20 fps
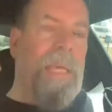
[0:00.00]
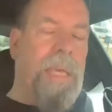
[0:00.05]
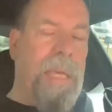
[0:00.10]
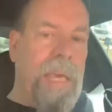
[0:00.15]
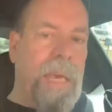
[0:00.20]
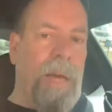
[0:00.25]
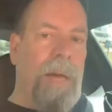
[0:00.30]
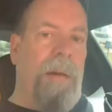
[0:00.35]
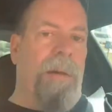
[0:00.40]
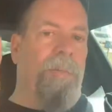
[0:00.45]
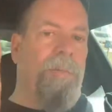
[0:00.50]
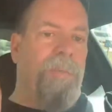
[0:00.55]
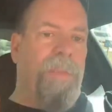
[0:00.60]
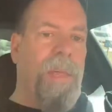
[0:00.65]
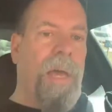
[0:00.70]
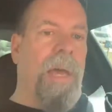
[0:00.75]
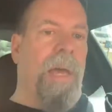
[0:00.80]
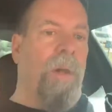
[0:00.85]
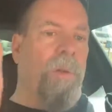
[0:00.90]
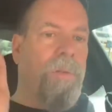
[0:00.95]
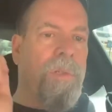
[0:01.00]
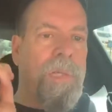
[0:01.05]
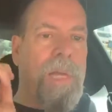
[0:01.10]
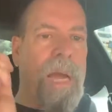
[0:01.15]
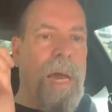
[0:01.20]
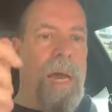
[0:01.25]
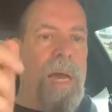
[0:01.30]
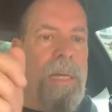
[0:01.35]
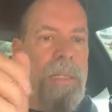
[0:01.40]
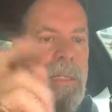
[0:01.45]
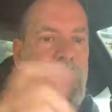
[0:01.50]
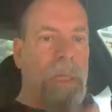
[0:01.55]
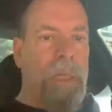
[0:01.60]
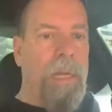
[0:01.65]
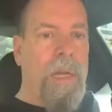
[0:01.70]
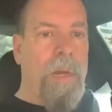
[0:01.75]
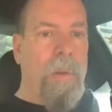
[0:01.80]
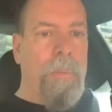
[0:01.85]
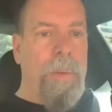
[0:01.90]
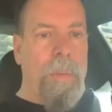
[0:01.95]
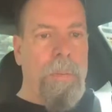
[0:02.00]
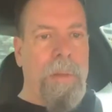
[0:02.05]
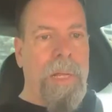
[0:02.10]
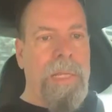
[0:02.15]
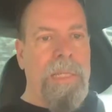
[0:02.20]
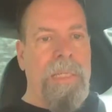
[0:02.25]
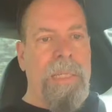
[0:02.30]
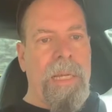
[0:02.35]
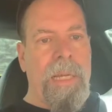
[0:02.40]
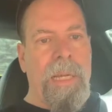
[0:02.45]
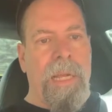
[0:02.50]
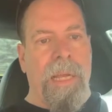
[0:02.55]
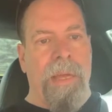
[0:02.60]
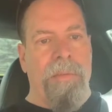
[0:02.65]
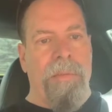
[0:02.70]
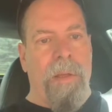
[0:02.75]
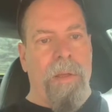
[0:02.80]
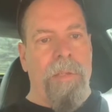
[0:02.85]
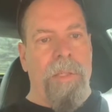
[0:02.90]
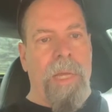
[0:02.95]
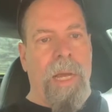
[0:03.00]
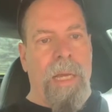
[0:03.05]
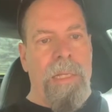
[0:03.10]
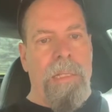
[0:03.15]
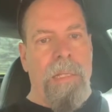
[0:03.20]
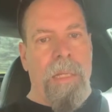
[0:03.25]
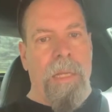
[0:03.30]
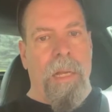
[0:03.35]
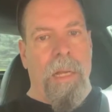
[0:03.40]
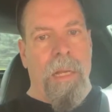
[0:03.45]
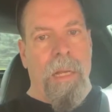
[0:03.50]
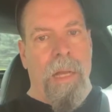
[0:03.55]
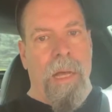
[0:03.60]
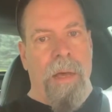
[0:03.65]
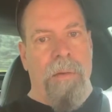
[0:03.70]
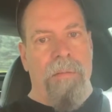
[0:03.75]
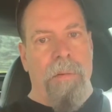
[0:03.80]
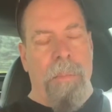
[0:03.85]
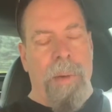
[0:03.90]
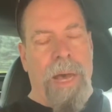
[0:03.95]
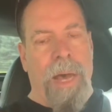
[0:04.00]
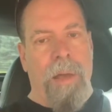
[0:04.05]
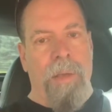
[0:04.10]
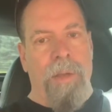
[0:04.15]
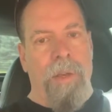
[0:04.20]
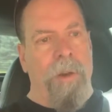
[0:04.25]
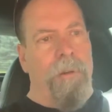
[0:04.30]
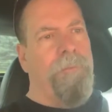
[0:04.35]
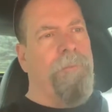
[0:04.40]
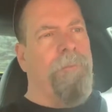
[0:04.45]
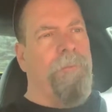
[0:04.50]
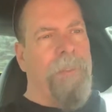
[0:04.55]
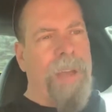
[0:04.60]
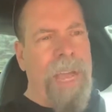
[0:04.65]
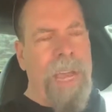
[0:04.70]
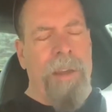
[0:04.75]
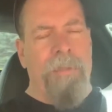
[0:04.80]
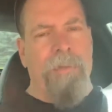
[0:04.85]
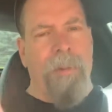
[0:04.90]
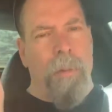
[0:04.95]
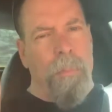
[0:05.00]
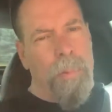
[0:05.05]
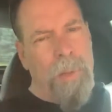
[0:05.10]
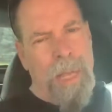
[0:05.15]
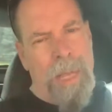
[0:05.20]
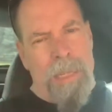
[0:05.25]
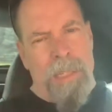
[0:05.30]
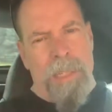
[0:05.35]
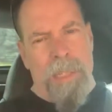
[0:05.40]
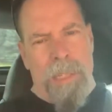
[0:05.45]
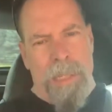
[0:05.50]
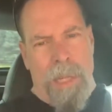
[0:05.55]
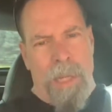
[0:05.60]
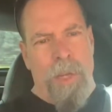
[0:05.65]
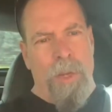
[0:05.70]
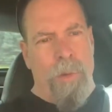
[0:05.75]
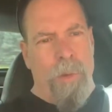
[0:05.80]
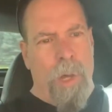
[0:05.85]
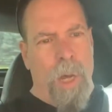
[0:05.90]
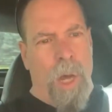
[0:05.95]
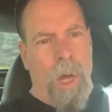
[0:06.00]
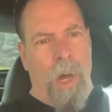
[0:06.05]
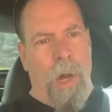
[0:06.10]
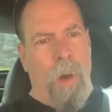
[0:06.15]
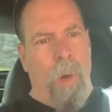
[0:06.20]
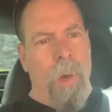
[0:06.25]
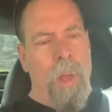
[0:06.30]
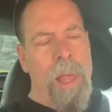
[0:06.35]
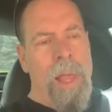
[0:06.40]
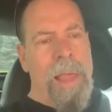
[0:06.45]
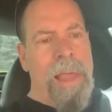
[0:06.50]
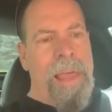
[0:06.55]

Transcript: Give those guys a little publicity. Give those guys a little love about your favorite places that you go.